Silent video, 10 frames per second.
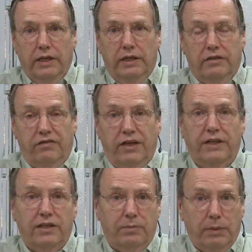Until
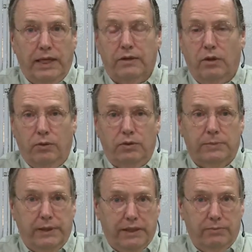finally the black holes
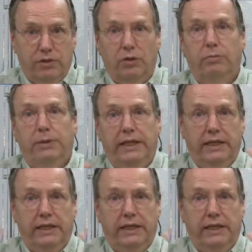become so big